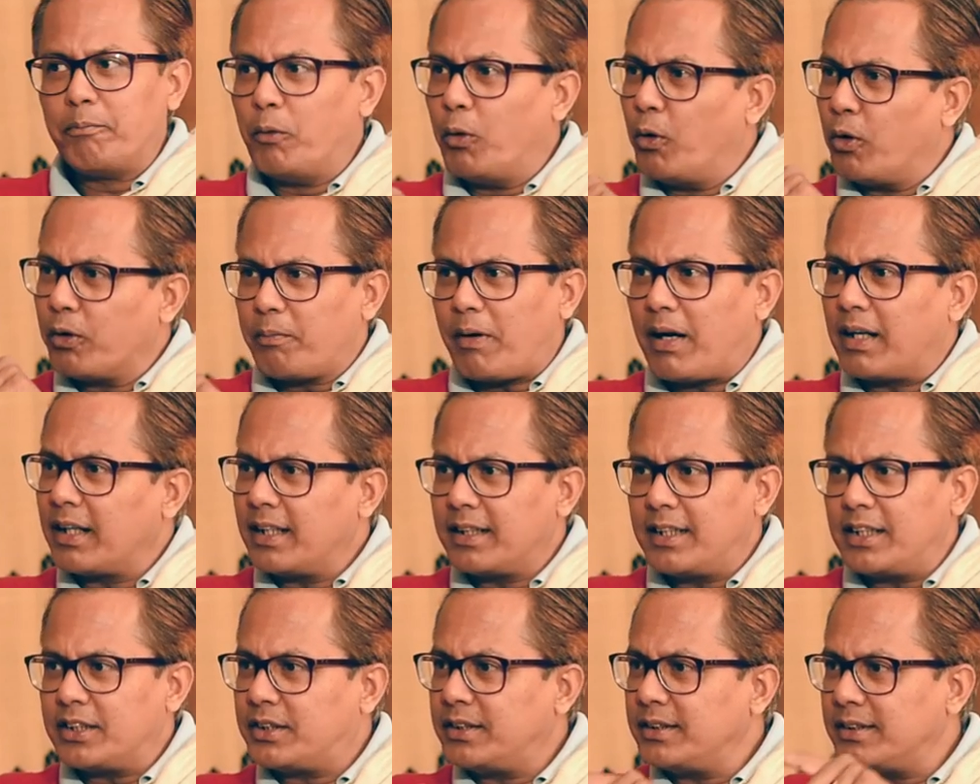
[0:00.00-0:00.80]
more
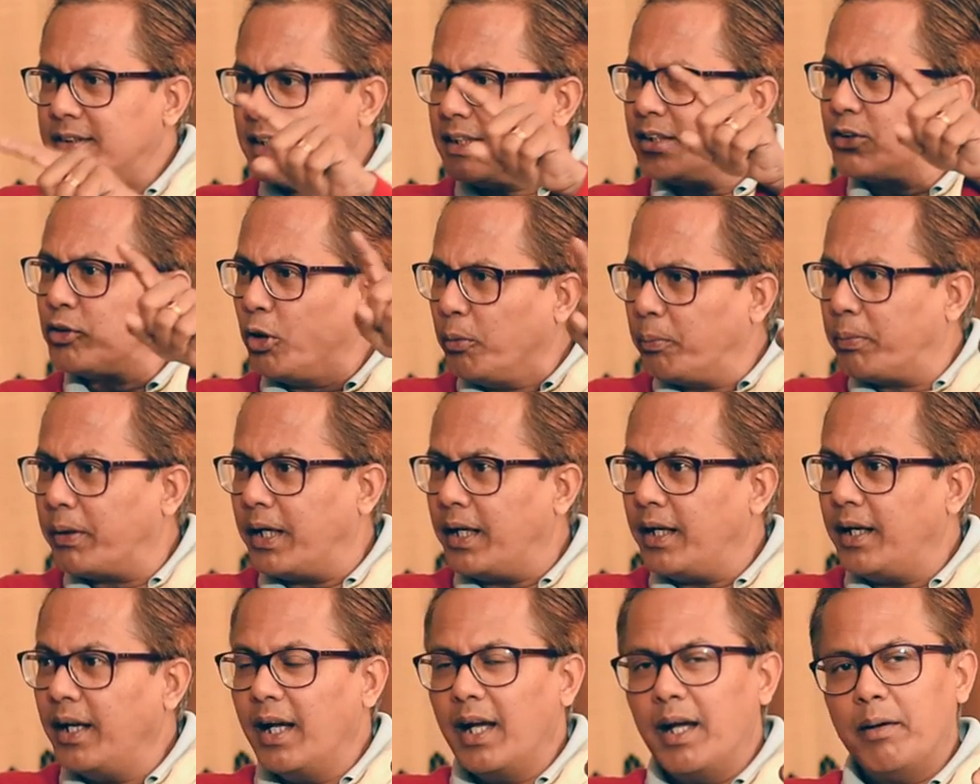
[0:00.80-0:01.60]
Bangladeshis in
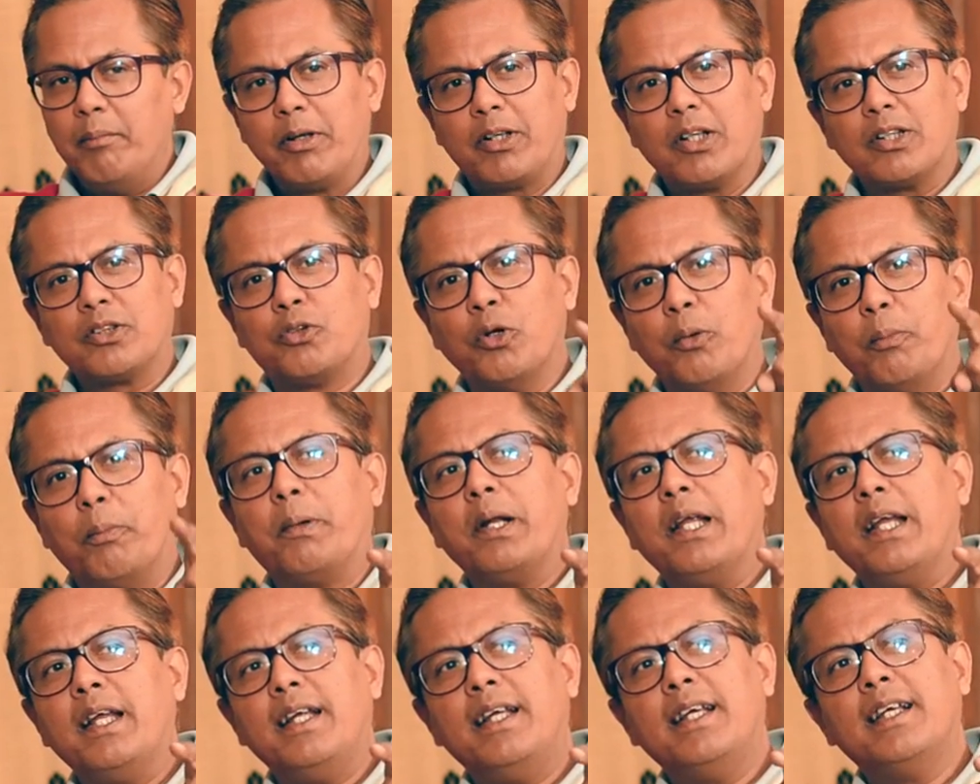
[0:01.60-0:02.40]
Dhubri because
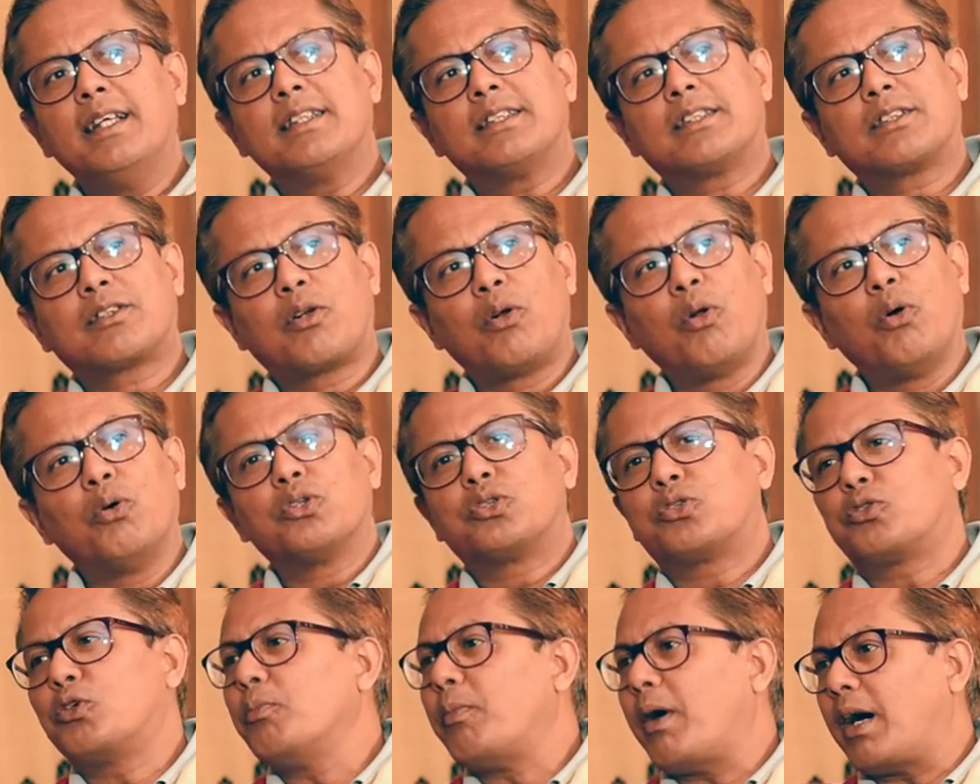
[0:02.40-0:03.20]
Dhubri is
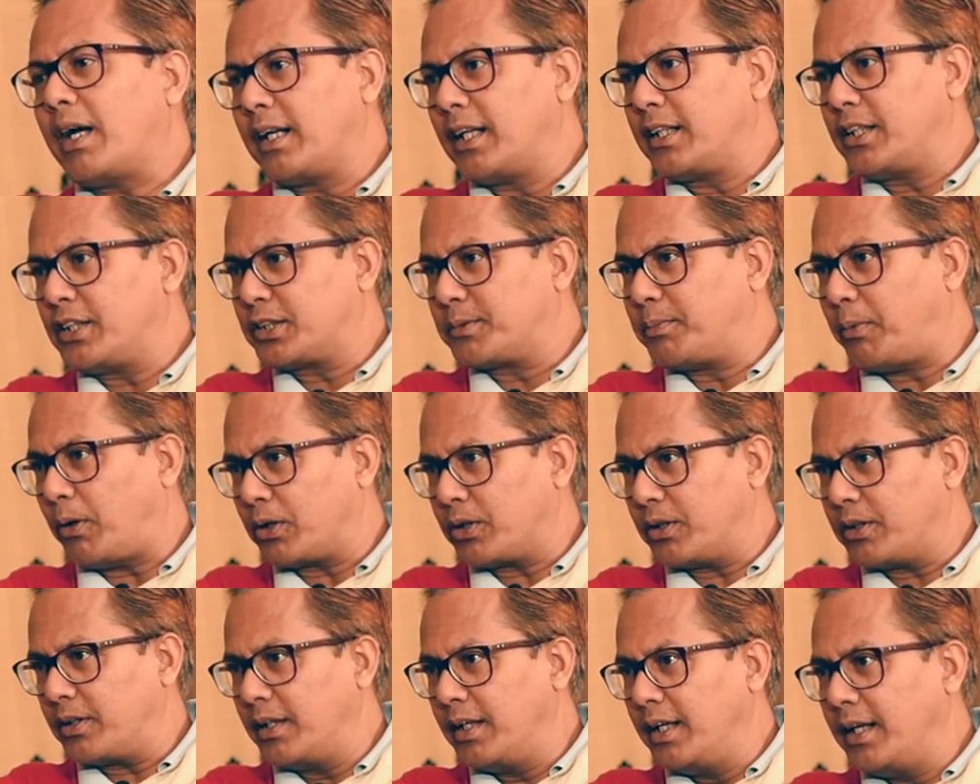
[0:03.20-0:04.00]
close to Bangladesh
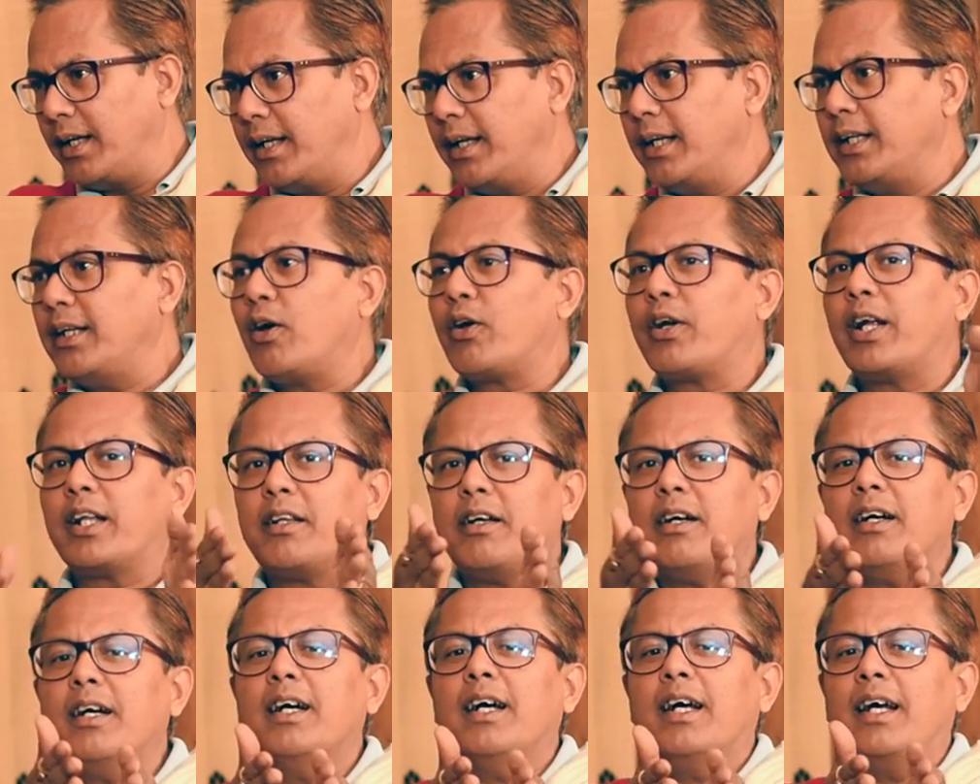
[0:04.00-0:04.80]
border, or
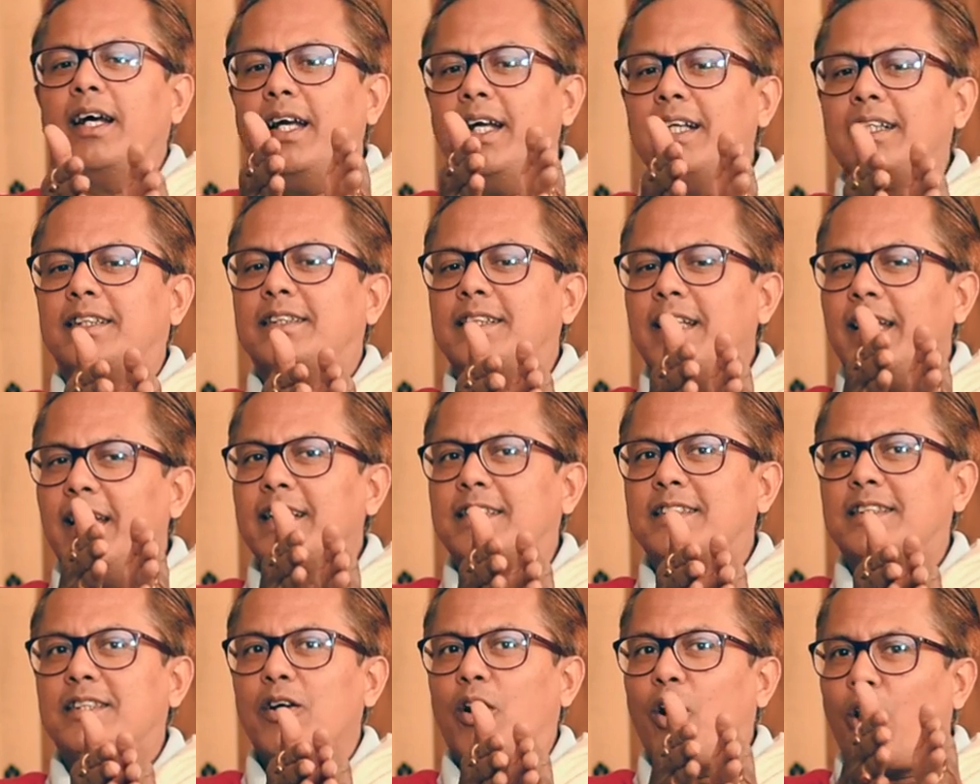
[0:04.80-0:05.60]
rather it's
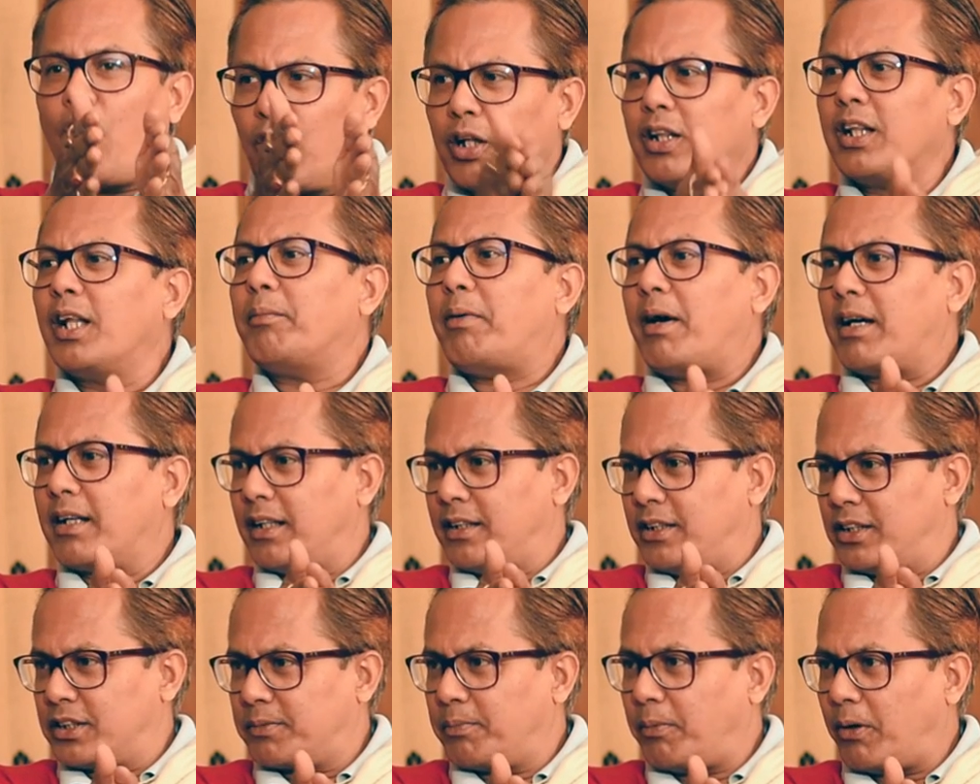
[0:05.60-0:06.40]
on the
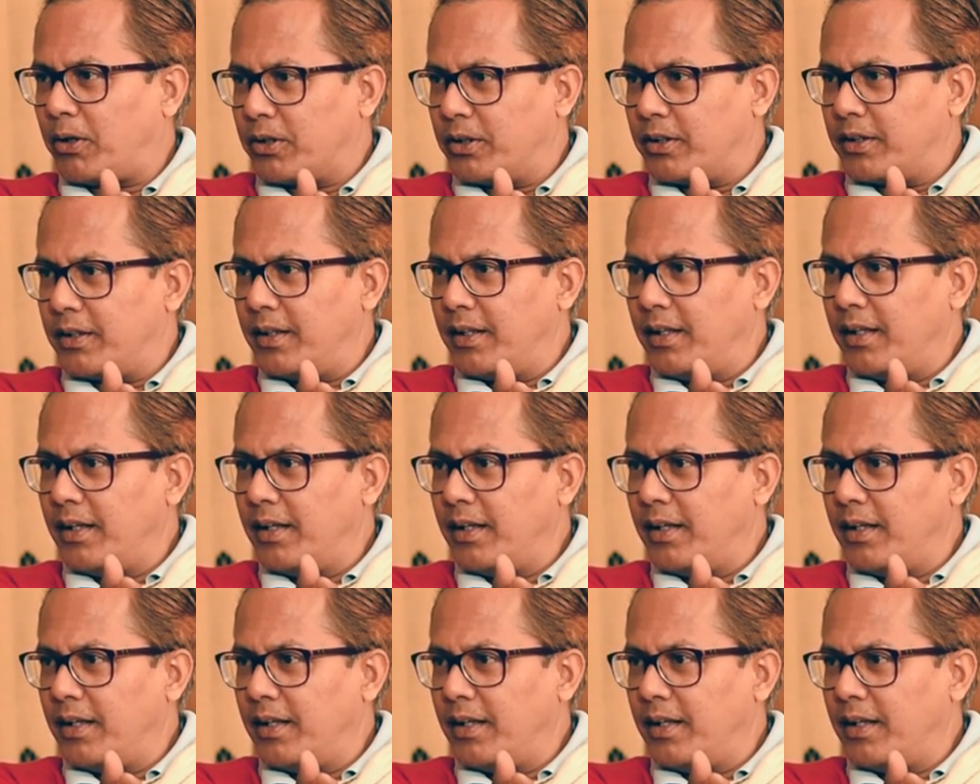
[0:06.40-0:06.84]
Bangladesh border.